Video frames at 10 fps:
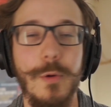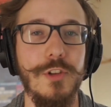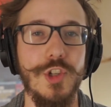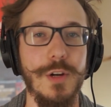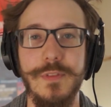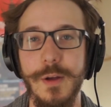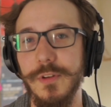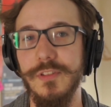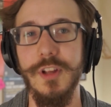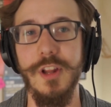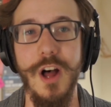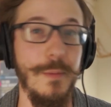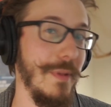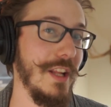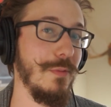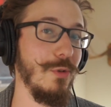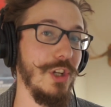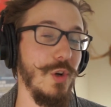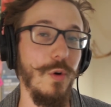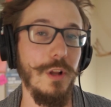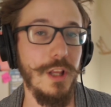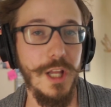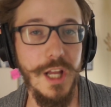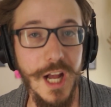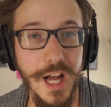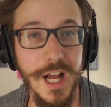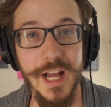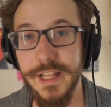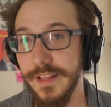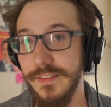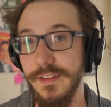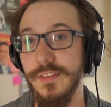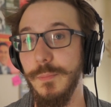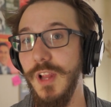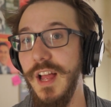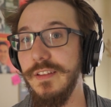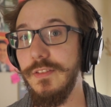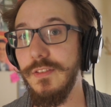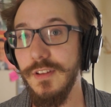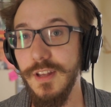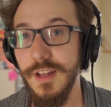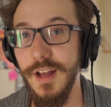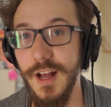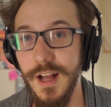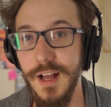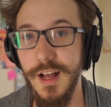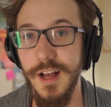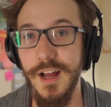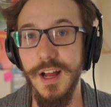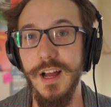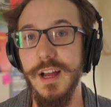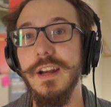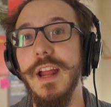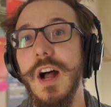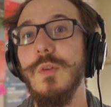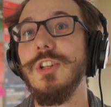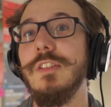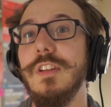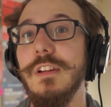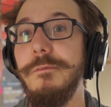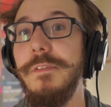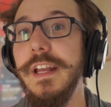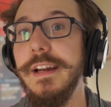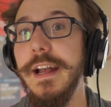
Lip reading: wasn't sure if that was still on, but that's pretty cool. That's a plus. Now we're just gonna fade